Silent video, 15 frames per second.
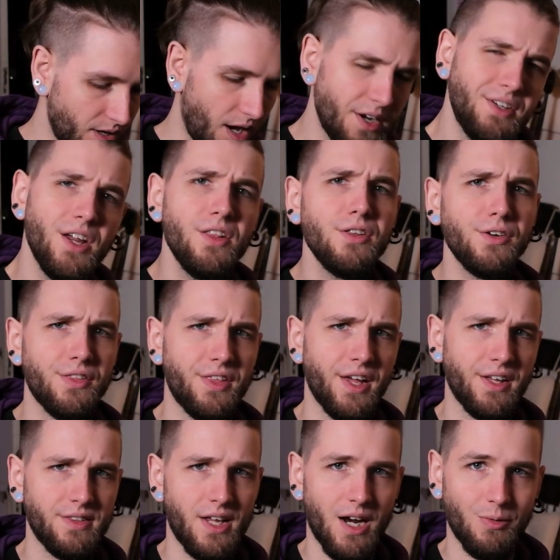Another
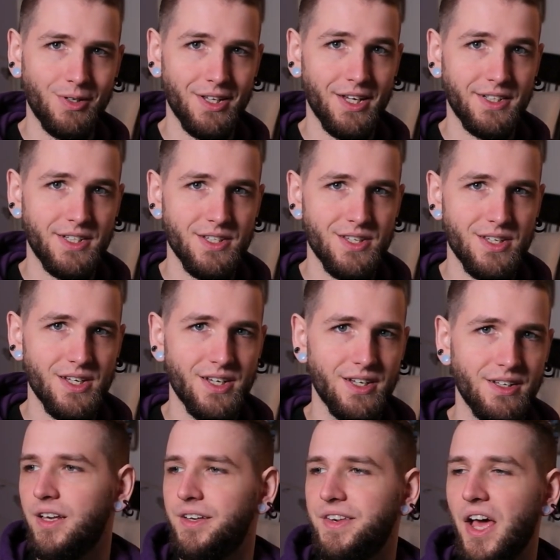thing that I would like to see,
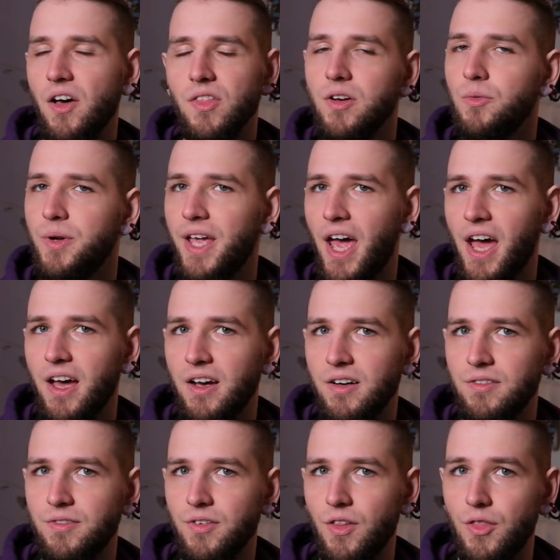now that we
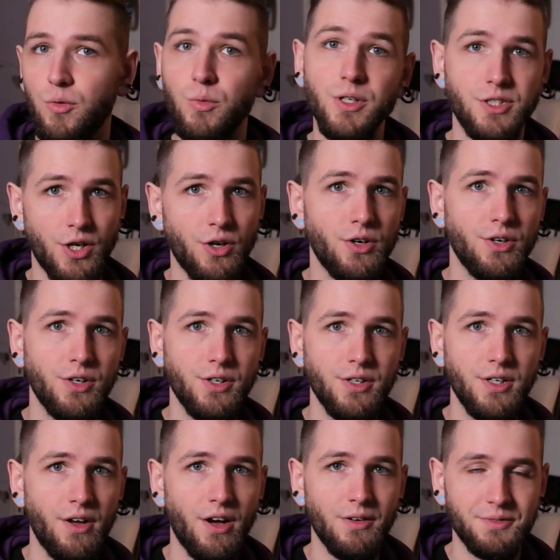have the
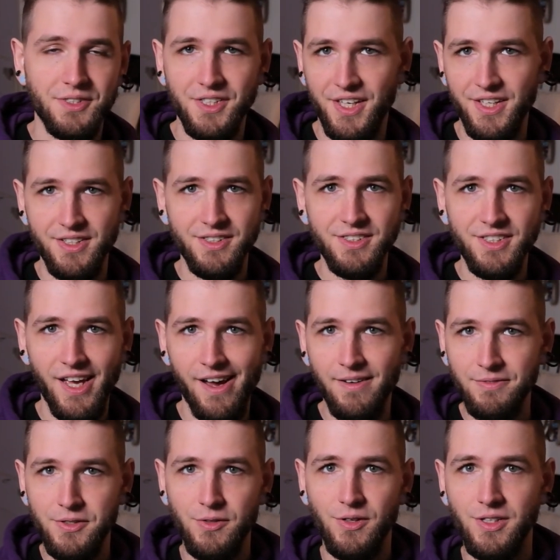return of skins
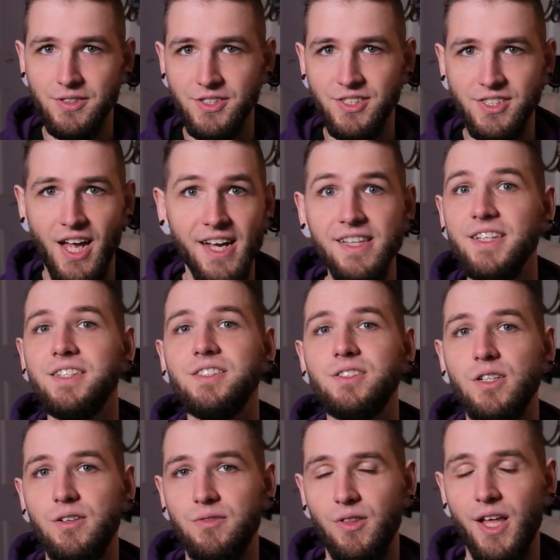after a silence
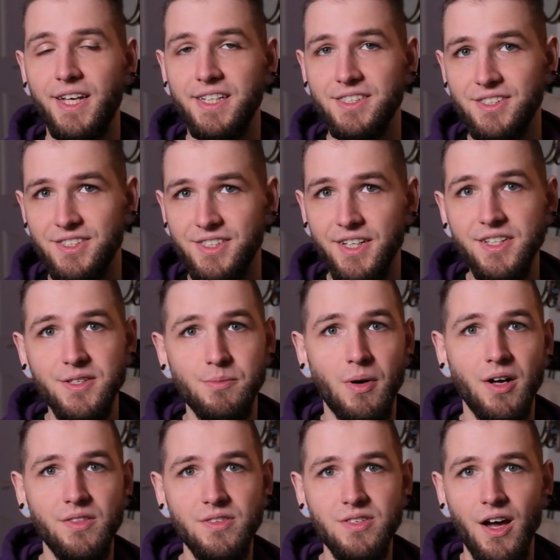of like 6
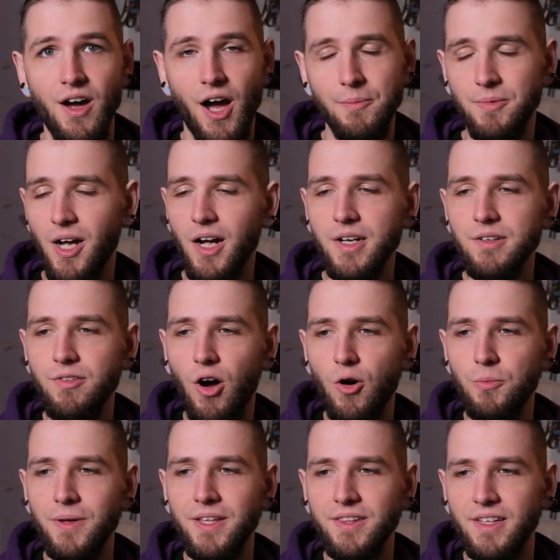months, I'm kind of
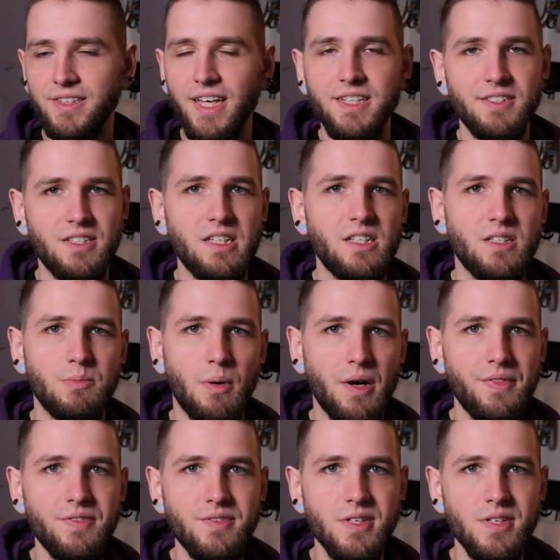hoping that that 6 months